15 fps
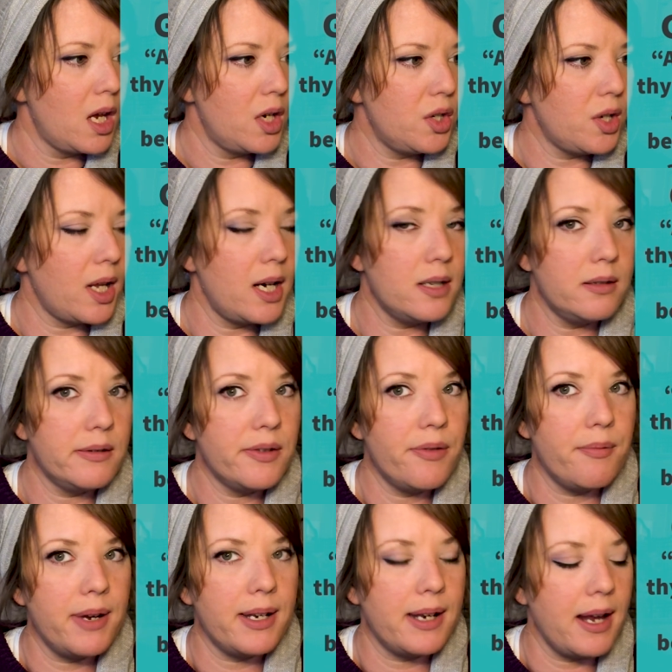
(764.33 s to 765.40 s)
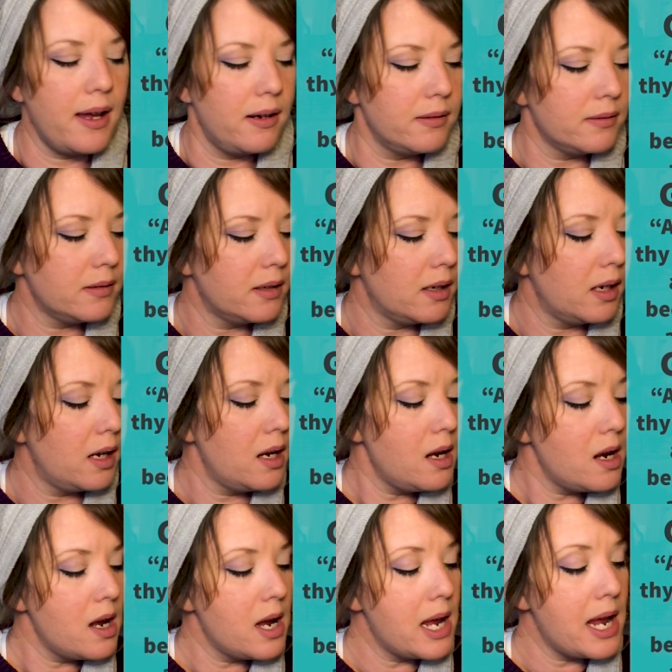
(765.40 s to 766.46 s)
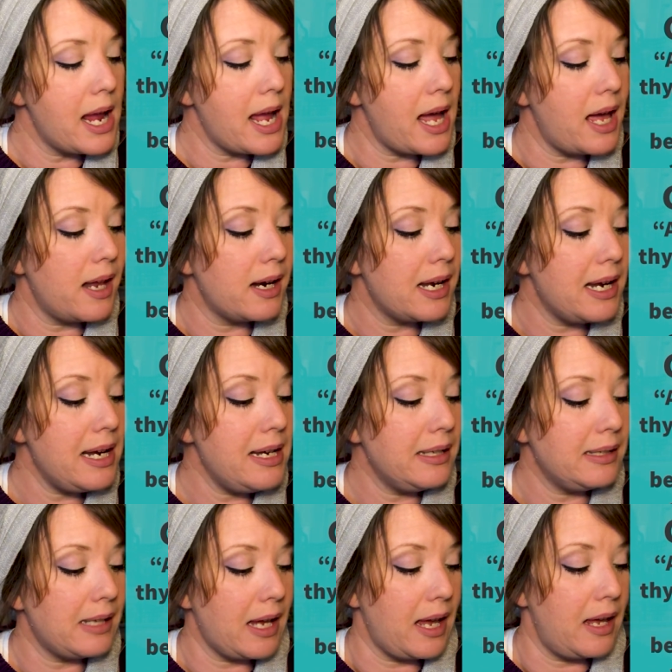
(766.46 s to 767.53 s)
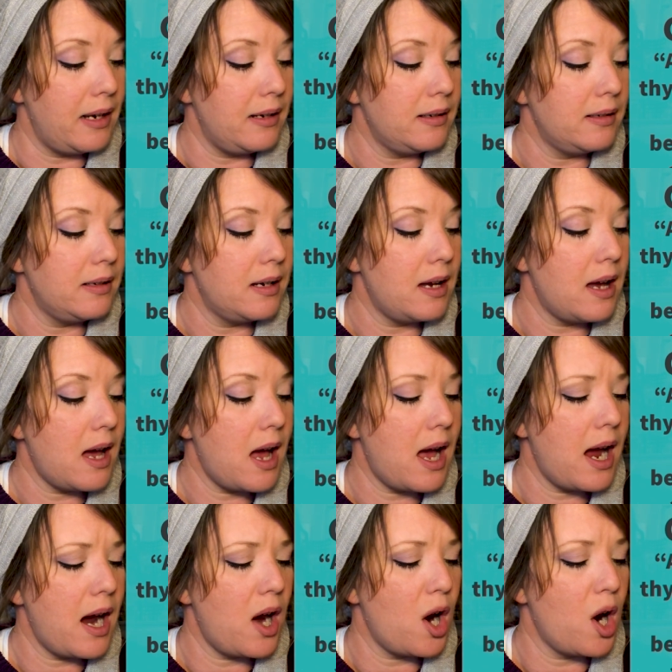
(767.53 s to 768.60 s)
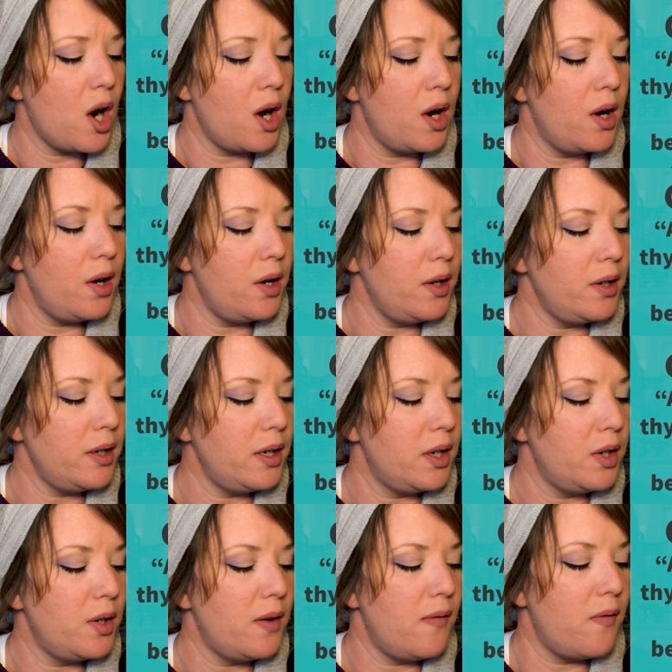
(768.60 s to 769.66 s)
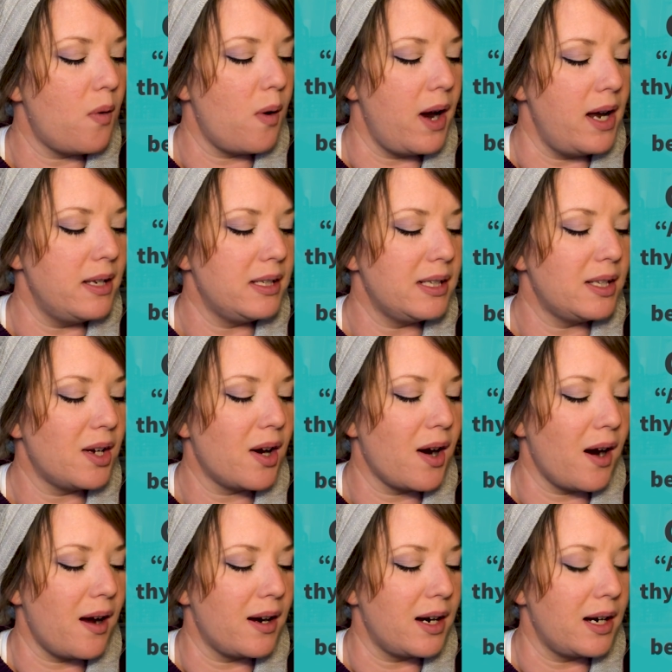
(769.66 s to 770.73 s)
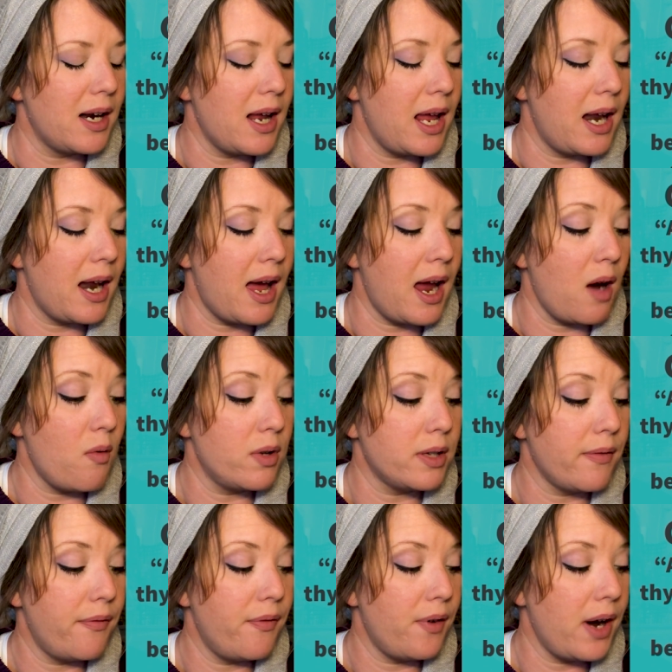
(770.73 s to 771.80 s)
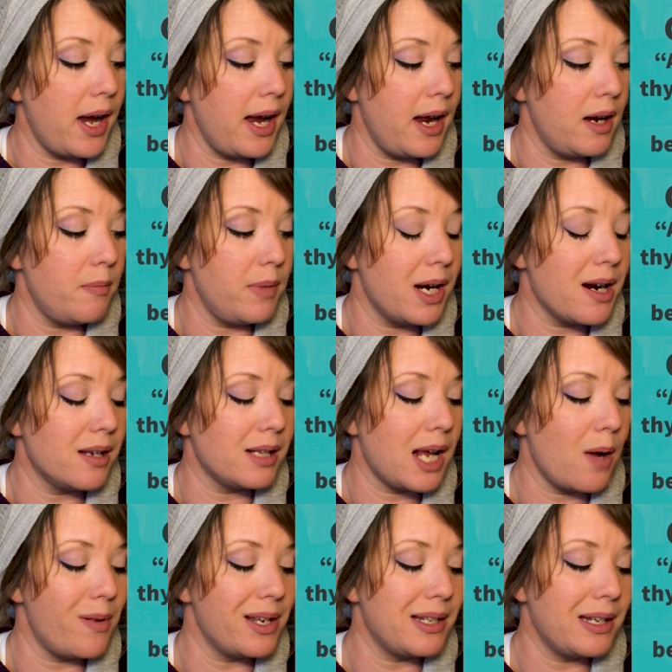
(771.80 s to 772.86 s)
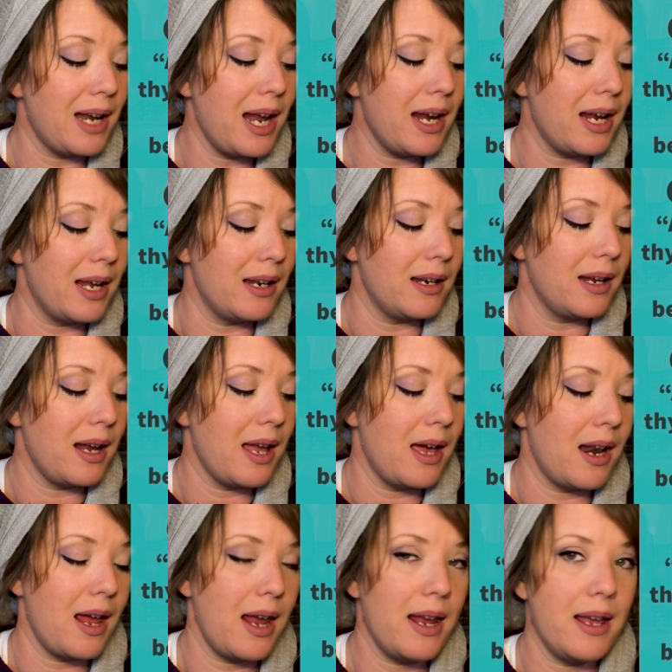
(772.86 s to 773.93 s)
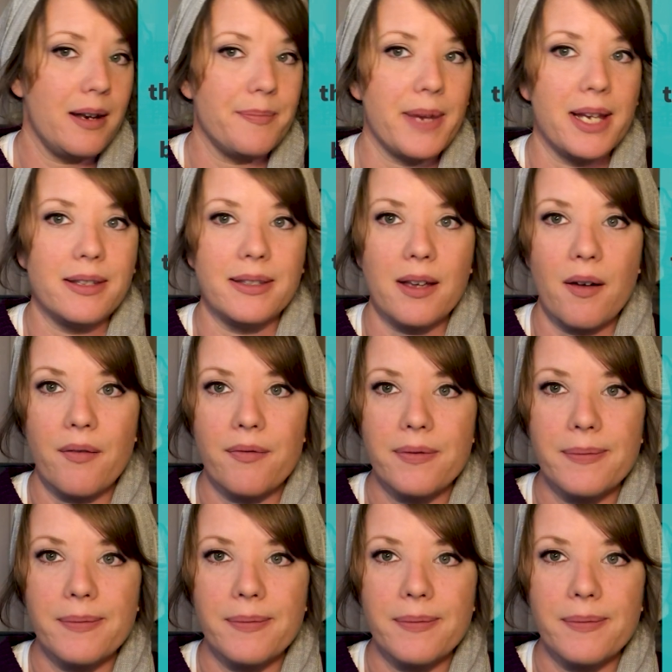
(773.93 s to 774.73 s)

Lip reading: Genesis 3:10. And he said, I heard your voice in the garden, and I was afraid because I was naked and I hid myself.